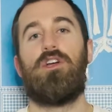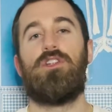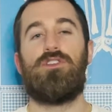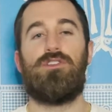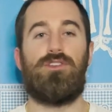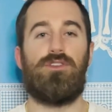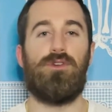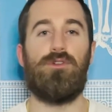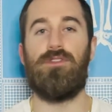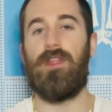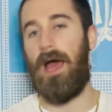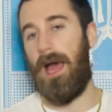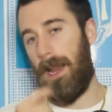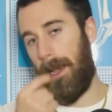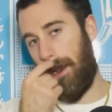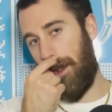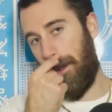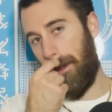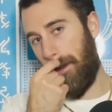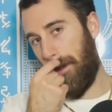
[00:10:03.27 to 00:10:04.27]
do that.
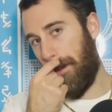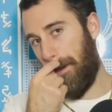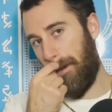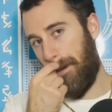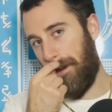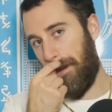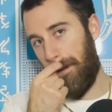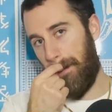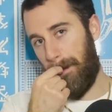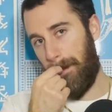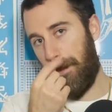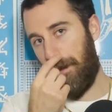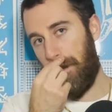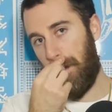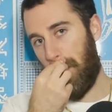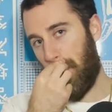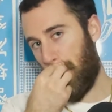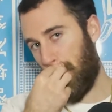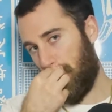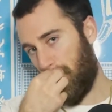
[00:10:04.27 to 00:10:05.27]

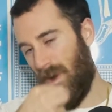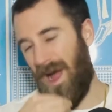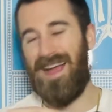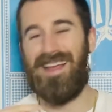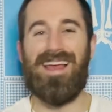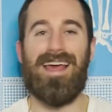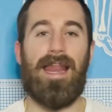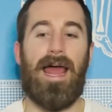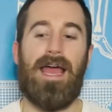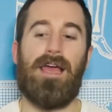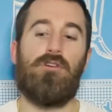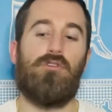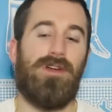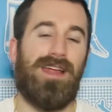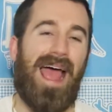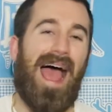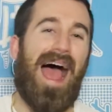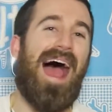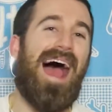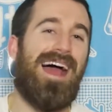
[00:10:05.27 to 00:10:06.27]
I get
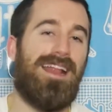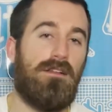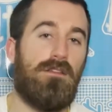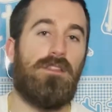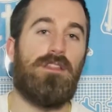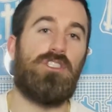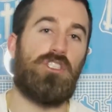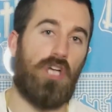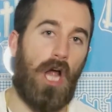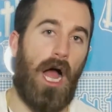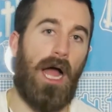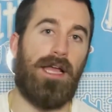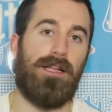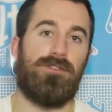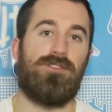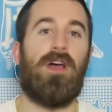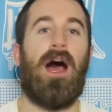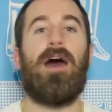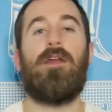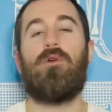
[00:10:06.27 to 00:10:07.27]
angry at the
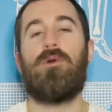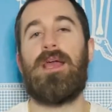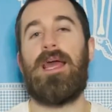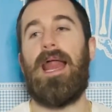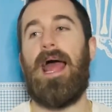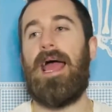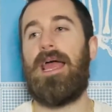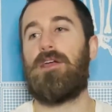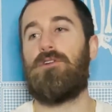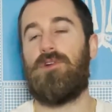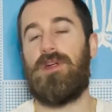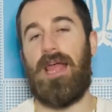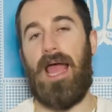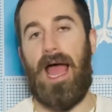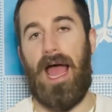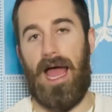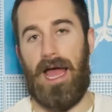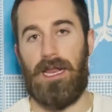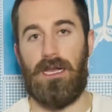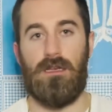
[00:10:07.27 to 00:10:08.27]
Giants. I don't get angry
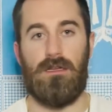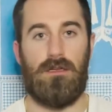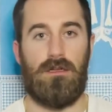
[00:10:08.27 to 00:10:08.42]
at